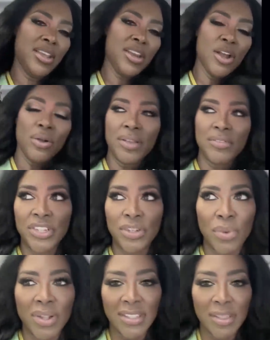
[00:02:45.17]
you know, if she
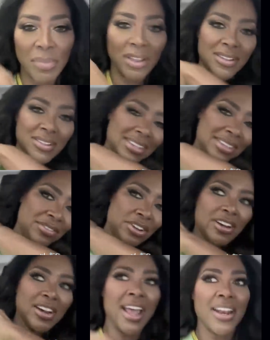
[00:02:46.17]
wants to be on
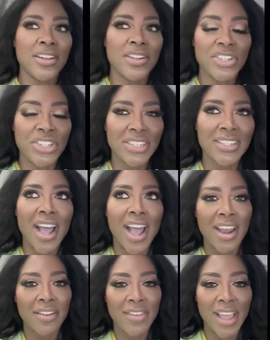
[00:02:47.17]
TV or not. And she's
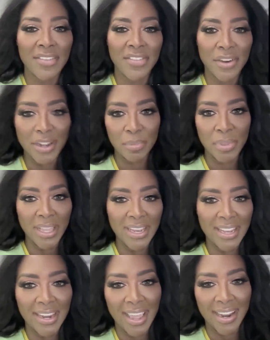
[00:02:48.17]
kind of like very
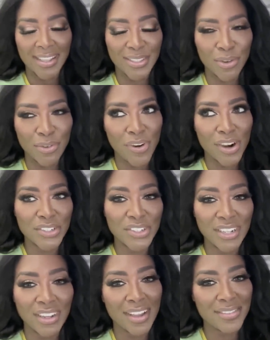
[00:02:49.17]
opinionated. So far,
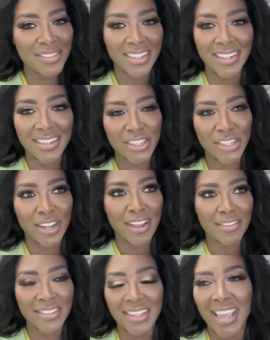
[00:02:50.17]
she loves it. She
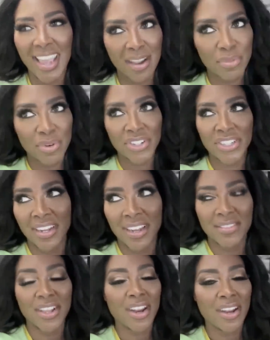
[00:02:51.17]
loves the camera. She
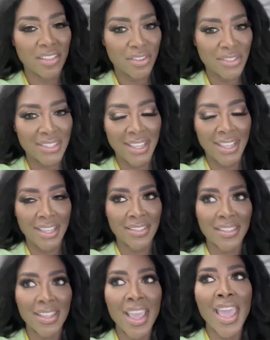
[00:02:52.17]
loves all of those
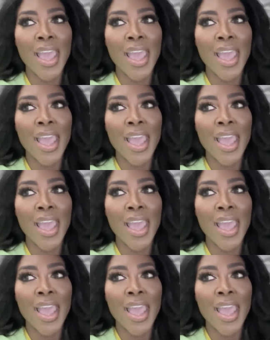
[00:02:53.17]
things.